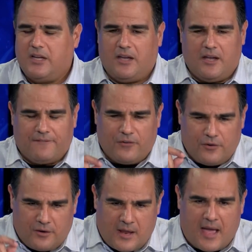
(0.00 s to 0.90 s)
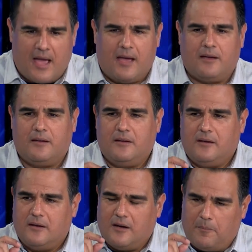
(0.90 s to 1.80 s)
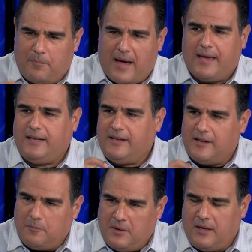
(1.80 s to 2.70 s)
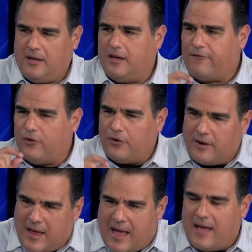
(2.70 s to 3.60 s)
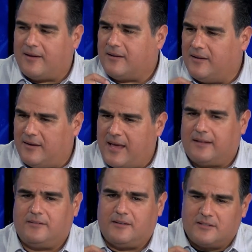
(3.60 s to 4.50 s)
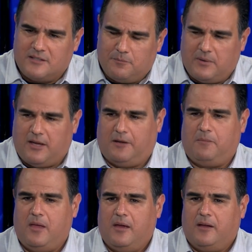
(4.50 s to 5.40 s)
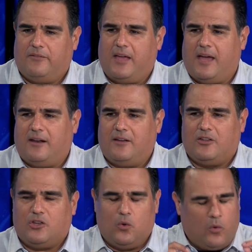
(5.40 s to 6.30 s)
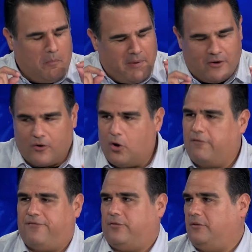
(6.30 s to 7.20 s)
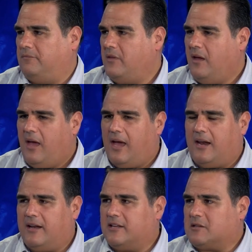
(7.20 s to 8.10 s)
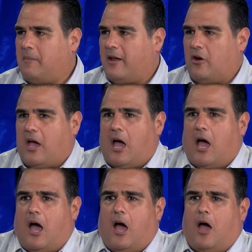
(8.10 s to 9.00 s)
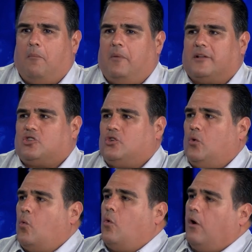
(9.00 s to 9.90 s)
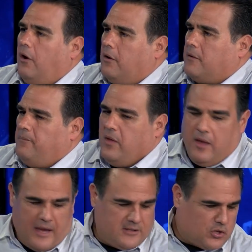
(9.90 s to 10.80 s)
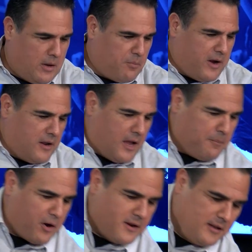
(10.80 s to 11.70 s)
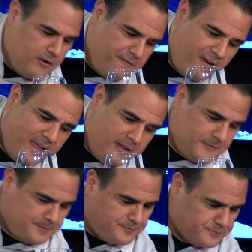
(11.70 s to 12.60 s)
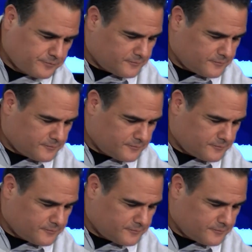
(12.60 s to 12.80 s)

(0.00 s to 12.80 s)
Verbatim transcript: if you're not abiding in me, if you're not connected to me, then you will bear no fruit. Wow. And it doesn't matter how That's much scary. you work. And so I brought a, I brought a little vine. Mm.